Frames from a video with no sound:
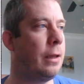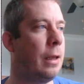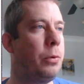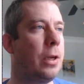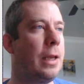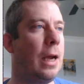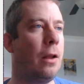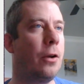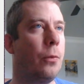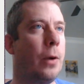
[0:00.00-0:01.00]
They put a
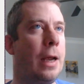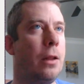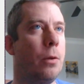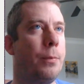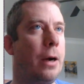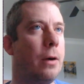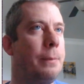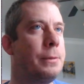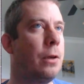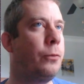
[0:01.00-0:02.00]
calendar right in their Power Apps.
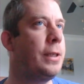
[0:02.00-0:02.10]
So if we